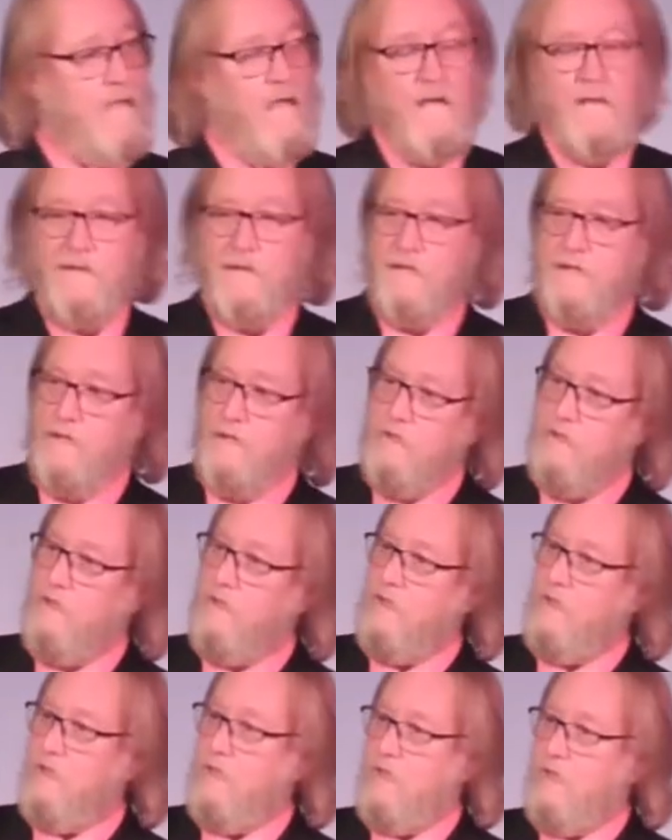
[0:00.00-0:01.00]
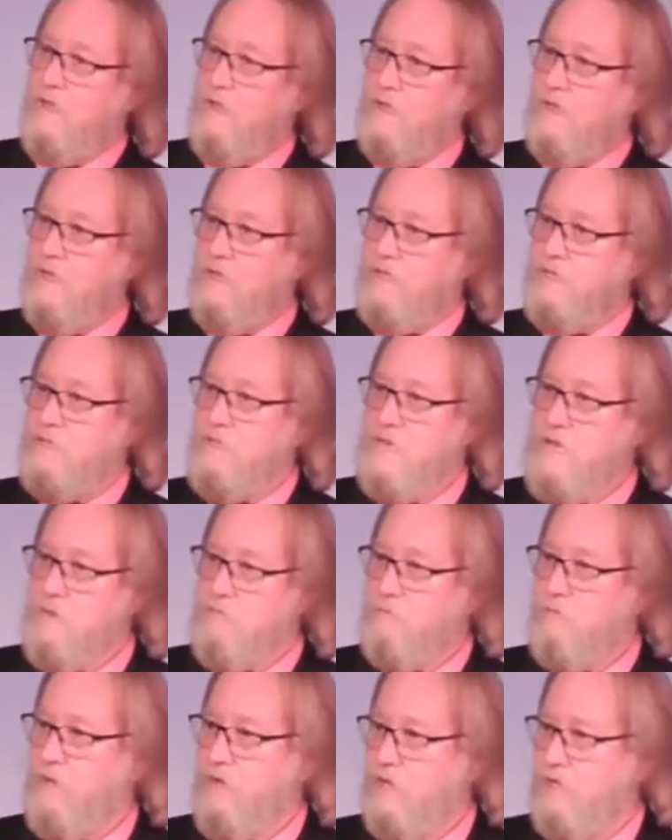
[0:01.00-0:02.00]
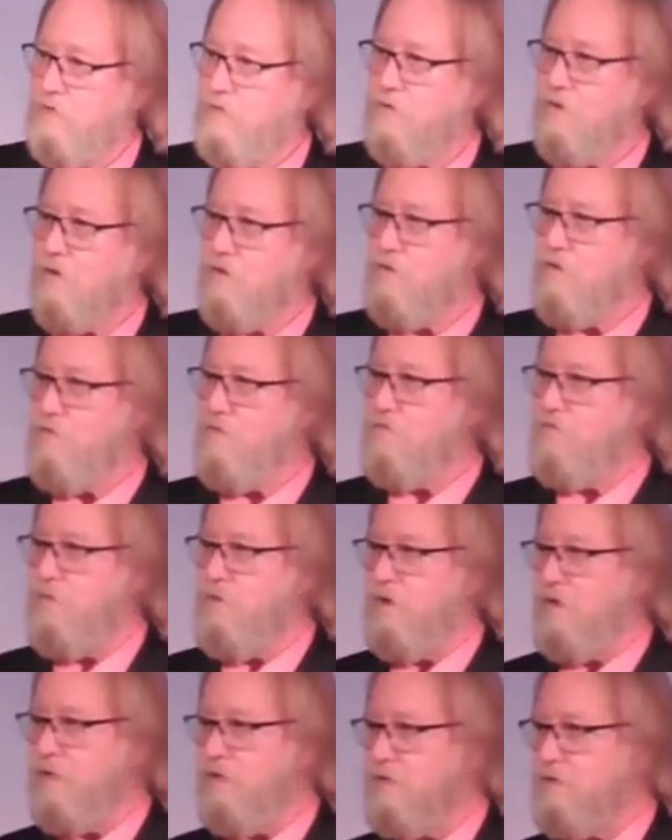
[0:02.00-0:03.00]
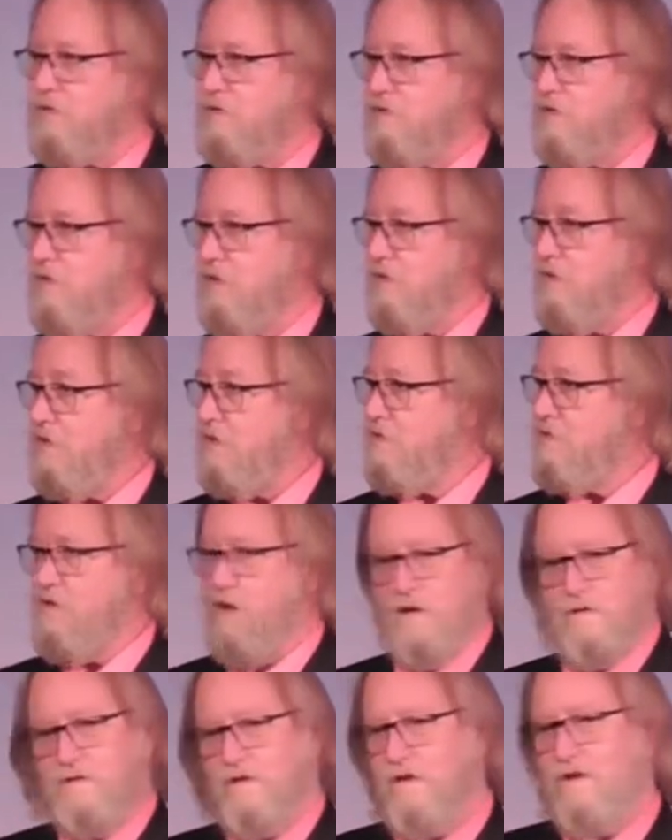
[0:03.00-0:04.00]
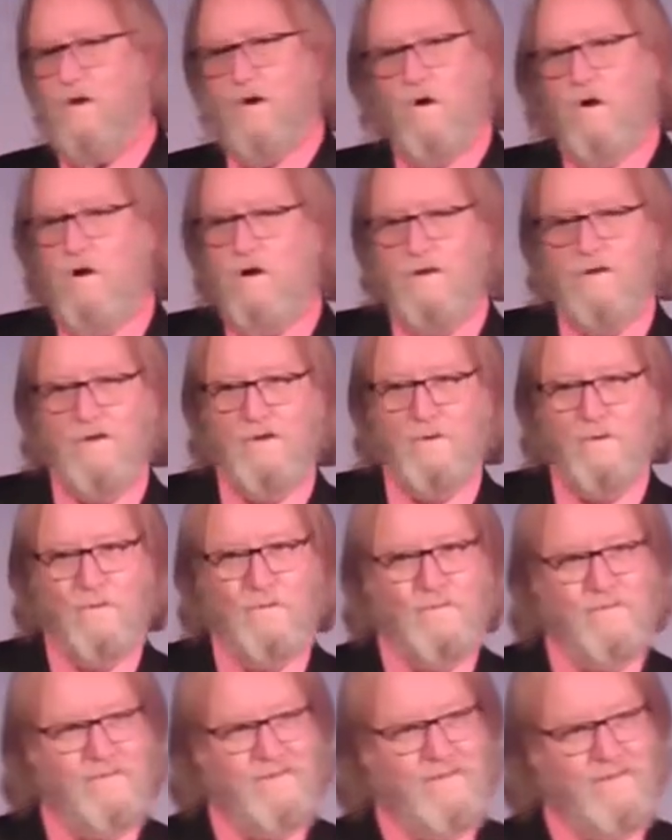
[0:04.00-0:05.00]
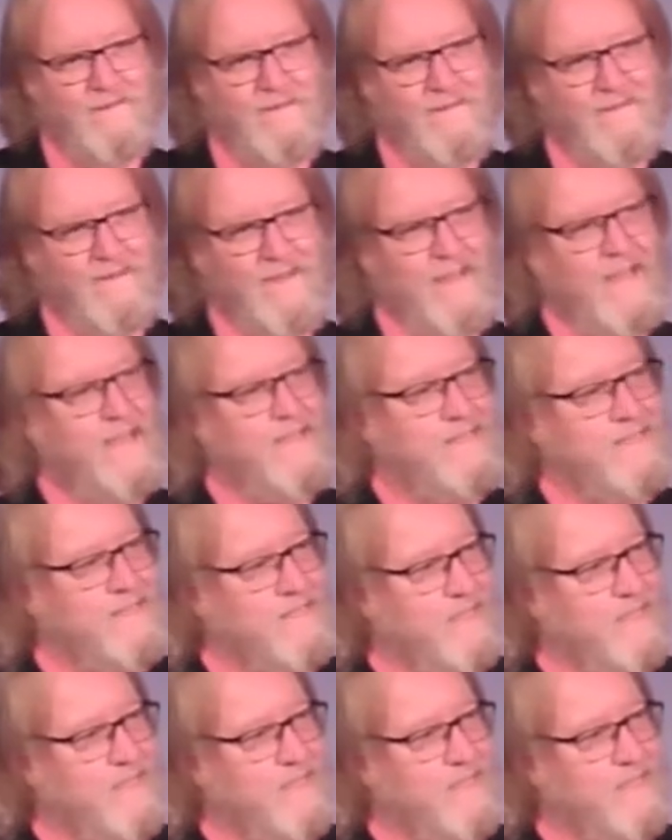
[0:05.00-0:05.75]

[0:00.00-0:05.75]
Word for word: And the deep internal voice doesn't argue. It